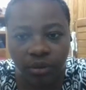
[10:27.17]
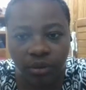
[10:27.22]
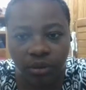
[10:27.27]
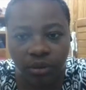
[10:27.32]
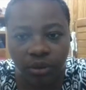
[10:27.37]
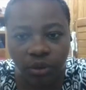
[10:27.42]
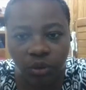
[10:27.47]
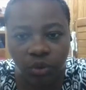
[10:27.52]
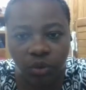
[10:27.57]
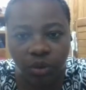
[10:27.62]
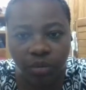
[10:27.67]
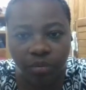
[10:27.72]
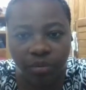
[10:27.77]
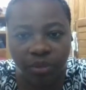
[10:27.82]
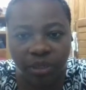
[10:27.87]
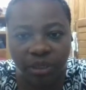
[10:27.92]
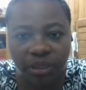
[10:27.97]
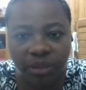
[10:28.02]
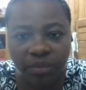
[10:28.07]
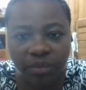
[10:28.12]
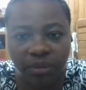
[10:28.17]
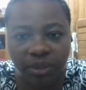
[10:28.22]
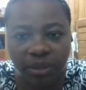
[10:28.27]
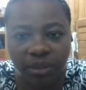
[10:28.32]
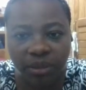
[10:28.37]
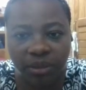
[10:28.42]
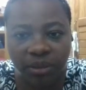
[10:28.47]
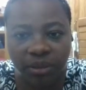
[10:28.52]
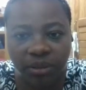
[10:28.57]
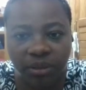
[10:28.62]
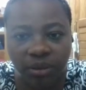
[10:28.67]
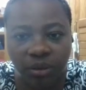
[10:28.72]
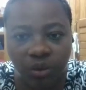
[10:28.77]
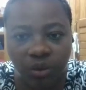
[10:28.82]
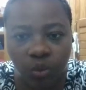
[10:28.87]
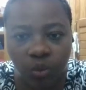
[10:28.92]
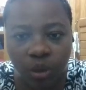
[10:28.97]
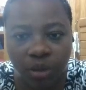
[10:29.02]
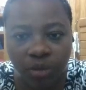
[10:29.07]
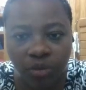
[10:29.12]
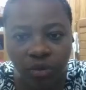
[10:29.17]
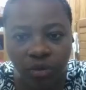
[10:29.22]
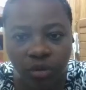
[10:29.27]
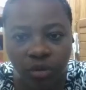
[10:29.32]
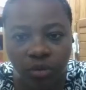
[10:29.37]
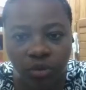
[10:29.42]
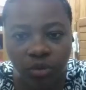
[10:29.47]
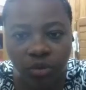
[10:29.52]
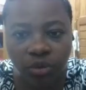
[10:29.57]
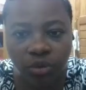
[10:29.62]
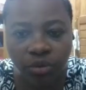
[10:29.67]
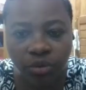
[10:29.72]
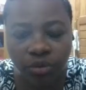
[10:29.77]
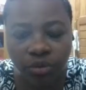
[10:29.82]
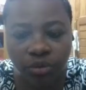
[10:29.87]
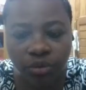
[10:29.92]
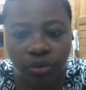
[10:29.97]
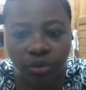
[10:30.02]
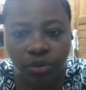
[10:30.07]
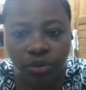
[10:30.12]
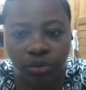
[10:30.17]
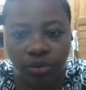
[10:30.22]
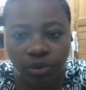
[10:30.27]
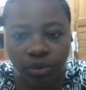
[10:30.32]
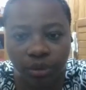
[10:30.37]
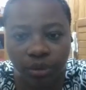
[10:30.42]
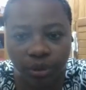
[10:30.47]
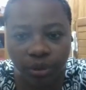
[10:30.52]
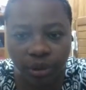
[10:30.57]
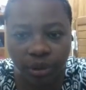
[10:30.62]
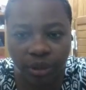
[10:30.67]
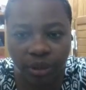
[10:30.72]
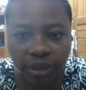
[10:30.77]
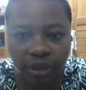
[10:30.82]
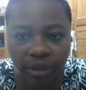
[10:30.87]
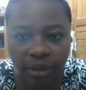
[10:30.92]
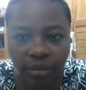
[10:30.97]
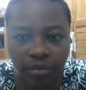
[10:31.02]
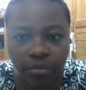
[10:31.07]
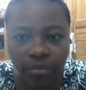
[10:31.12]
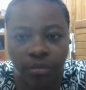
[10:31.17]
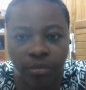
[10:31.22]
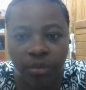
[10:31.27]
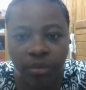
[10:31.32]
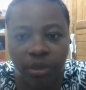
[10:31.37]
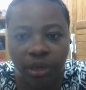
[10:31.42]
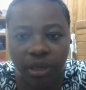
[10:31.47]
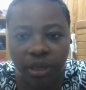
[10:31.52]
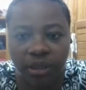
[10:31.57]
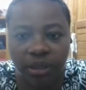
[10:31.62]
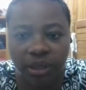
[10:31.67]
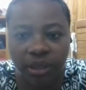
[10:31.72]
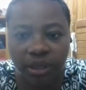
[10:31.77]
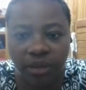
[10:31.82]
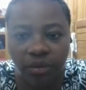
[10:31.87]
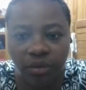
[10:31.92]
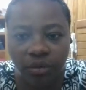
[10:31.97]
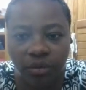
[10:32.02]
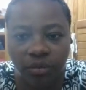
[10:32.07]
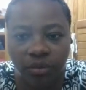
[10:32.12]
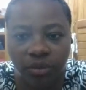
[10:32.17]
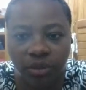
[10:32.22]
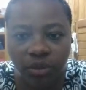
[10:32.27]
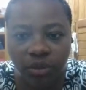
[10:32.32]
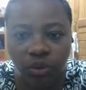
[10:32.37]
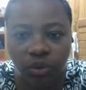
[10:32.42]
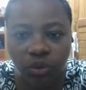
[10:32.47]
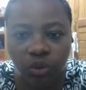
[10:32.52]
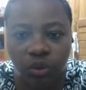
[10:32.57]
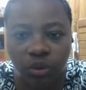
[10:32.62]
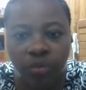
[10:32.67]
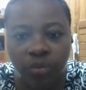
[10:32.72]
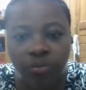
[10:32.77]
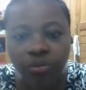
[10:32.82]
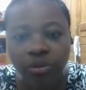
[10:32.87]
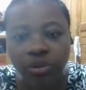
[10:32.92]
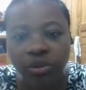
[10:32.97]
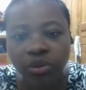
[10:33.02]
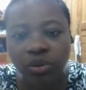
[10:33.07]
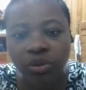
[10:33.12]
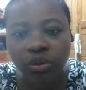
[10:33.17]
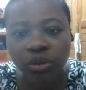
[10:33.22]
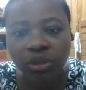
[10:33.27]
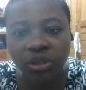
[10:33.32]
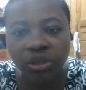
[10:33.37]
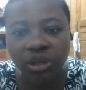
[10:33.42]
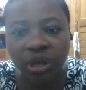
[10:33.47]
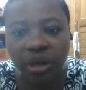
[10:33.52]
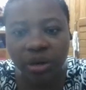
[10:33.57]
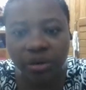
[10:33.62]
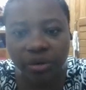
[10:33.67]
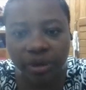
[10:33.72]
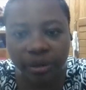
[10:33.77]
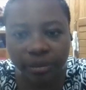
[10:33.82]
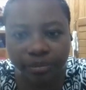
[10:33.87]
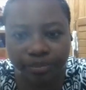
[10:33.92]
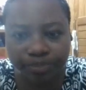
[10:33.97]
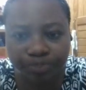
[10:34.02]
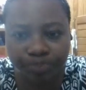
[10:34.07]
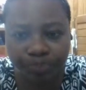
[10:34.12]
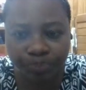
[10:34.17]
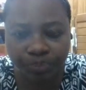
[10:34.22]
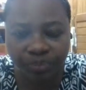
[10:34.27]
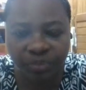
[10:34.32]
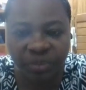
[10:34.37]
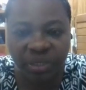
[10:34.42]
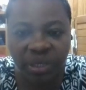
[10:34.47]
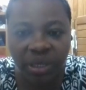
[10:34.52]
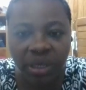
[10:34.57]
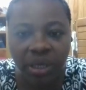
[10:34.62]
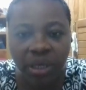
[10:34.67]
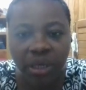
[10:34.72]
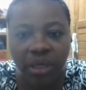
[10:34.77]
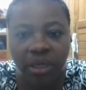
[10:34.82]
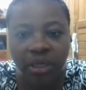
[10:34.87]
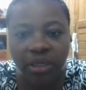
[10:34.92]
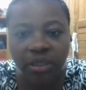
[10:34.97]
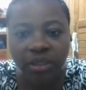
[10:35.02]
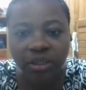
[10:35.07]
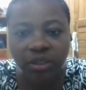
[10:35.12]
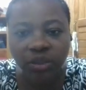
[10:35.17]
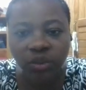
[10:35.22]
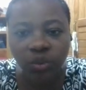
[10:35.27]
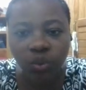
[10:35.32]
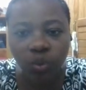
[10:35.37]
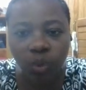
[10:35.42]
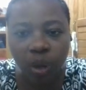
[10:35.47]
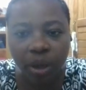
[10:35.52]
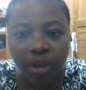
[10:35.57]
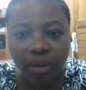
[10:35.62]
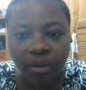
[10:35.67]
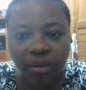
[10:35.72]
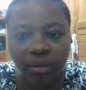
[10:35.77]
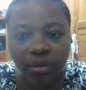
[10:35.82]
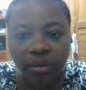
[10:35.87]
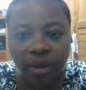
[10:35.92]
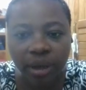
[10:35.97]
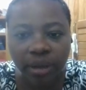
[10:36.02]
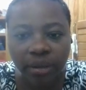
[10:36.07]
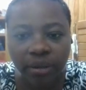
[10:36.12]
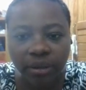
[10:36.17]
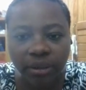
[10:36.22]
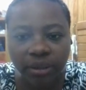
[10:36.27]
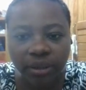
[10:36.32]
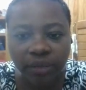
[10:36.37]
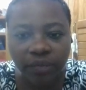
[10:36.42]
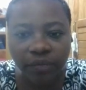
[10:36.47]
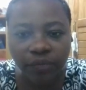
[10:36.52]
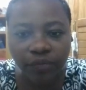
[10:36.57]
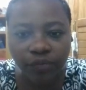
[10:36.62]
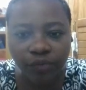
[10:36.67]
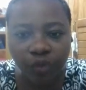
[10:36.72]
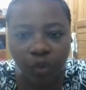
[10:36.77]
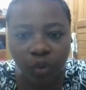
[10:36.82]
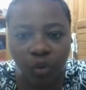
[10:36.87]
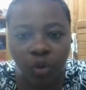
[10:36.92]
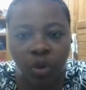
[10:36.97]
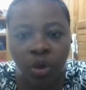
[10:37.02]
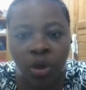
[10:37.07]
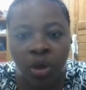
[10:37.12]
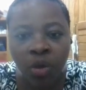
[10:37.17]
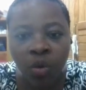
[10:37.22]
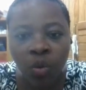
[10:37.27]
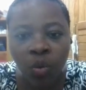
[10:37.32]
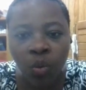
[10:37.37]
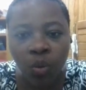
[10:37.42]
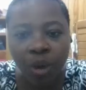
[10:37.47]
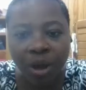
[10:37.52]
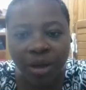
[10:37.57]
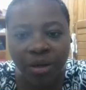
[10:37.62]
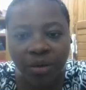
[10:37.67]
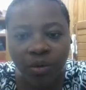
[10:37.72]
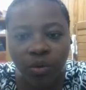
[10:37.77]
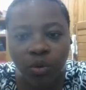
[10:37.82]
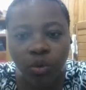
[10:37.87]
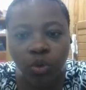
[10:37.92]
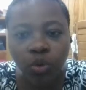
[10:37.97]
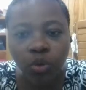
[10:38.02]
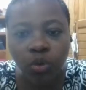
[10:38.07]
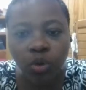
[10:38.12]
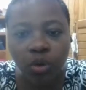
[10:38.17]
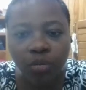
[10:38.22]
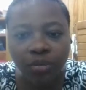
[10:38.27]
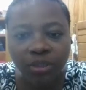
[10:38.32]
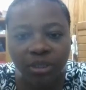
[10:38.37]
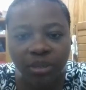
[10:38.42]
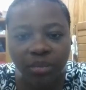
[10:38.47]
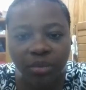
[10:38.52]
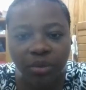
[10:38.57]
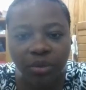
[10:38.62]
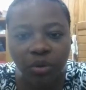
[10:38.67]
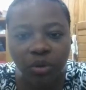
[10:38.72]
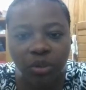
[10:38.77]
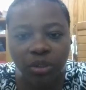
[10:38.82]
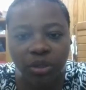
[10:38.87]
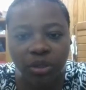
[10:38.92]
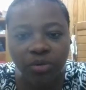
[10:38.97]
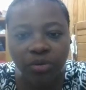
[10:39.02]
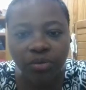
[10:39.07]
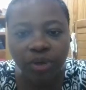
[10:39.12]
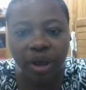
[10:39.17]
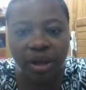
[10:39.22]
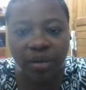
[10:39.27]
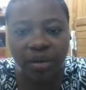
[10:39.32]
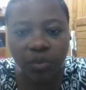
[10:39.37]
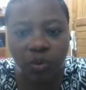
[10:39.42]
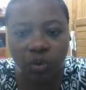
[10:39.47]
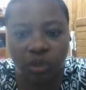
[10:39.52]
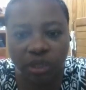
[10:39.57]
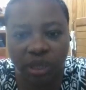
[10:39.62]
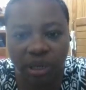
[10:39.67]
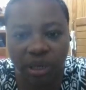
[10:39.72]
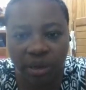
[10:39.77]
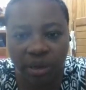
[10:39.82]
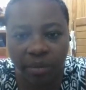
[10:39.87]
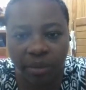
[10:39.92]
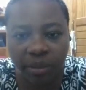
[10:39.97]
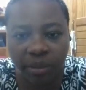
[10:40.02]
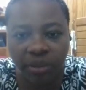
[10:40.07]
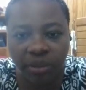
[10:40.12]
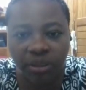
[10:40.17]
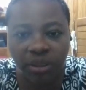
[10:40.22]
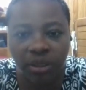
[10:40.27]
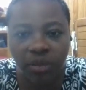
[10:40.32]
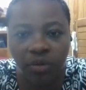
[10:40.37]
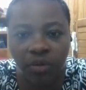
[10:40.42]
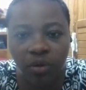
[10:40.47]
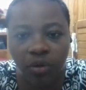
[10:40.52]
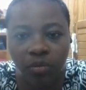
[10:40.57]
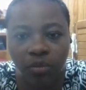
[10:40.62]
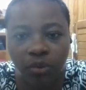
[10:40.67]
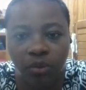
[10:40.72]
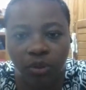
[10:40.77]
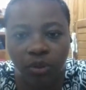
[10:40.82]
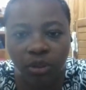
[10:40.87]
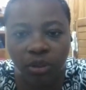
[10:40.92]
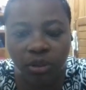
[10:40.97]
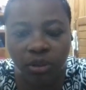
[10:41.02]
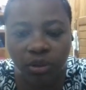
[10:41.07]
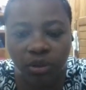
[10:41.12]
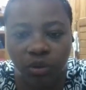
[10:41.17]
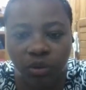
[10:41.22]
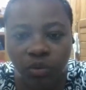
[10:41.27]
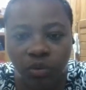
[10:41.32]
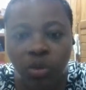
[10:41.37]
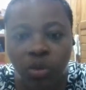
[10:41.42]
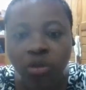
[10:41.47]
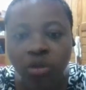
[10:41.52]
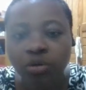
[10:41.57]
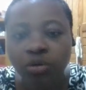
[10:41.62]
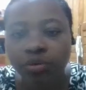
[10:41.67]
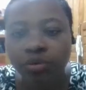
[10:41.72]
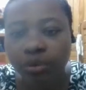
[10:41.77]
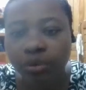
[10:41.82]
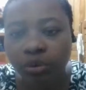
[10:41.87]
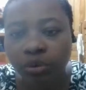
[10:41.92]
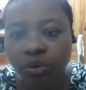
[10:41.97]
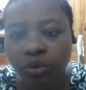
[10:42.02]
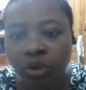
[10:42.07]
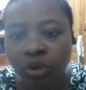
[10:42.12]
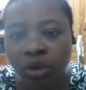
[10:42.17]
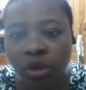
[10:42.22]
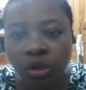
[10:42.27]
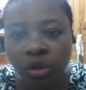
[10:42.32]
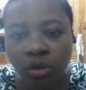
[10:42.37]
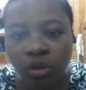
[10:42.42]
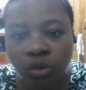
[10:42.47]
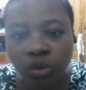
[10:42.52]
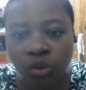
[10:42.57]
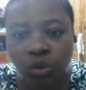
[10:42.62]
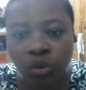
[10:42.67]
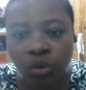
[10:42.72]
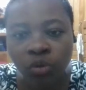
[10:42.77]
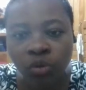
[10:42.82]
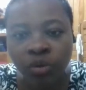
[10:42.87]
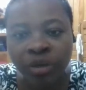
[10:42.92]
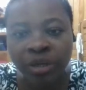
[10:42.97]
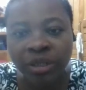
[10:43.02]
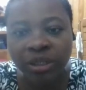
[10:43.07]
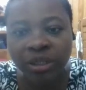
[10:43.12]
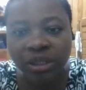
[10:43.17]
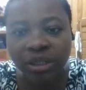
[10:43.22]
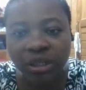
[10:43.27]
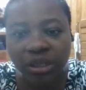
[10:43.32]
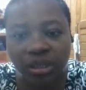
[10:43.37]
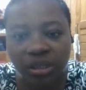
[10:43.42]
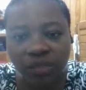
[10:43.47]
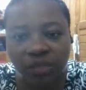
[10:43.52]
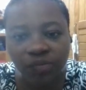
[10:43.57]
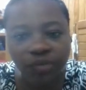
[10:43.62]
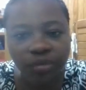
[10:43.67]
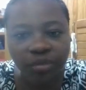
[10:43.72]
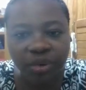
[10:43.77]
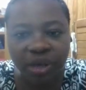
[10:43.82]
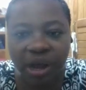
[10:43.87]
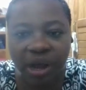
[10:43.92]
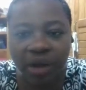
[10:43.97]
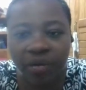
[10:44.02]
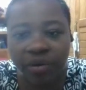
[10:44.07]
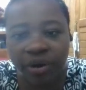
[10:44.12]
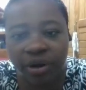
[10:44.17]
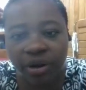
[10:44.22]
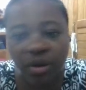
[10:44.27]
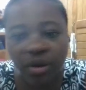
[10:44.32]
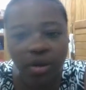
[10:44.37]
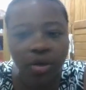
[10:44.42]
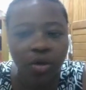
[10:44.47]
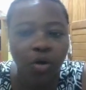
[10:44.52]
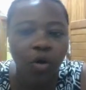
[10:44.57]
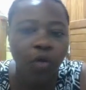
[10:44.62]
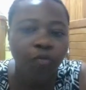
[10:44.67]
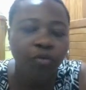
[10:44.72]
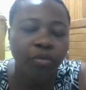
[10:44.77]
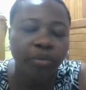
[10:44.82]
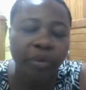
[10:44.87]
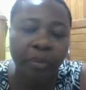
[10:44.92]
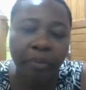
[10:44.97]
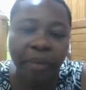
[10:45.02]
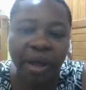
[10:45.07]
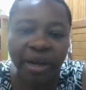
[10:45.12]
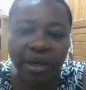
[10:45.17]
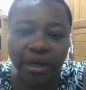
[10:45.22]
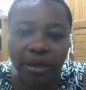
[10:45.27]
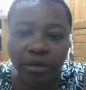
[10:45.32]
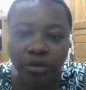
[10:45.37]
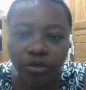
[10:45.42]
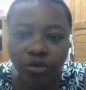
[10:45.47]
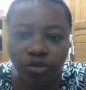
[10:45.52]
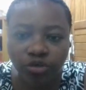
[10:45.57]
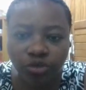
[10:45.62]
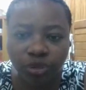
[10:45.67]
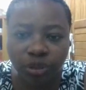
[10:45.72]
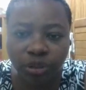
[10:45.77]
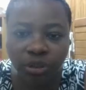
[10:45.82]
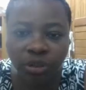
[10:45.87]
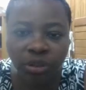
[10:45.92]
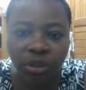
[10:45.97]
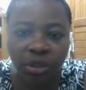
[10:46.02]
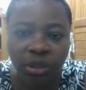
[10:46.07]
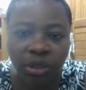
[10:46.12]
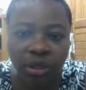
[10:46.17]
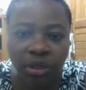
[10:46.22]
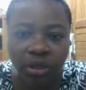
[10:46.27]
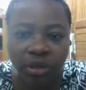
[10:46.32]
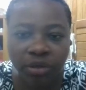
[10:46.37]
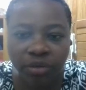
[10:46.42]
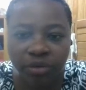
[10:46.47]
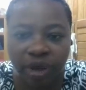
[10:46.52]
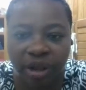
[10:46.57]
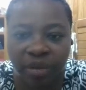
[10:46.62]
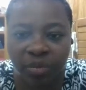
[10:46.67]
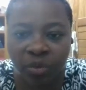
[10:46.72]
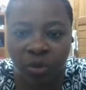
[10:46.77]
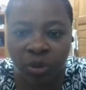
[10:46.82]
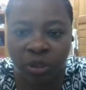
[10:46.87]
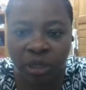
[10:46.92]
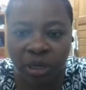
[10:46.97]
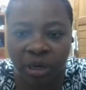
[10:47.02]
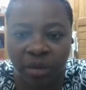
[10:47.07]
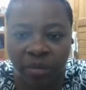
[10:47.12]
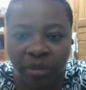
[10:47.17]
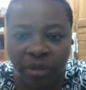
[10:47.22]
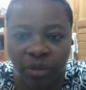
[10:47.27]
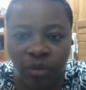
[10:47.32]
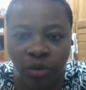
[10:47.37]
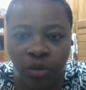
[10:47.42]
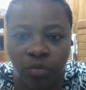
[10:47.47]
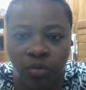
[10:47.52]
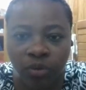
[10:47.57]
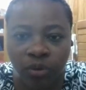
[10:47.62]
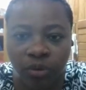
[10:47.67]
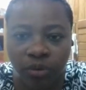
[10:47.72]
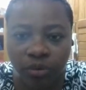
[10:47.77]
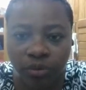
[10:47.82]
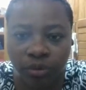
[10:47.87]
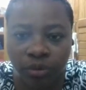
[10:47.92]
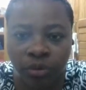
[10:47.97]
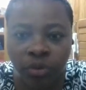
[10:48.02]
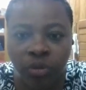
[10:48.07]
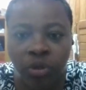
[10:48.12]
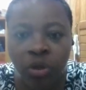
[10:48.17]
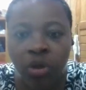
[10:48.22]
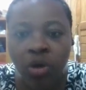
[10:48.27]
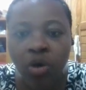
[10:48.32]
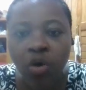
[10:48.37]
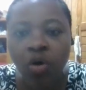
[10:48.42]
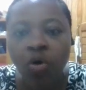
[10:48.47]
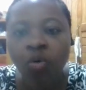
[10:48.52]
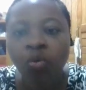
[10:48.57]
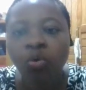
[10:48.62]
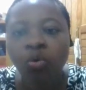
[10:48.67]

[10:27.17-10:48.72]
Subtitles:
The swap takes place, 1 comes to the roots here and 10 comes here. So the resulting array is 1974. 1 also comes here because the rightmost element comes to the root. So you can see it from the array or from the binary tree. The rightmost element comes to the root, or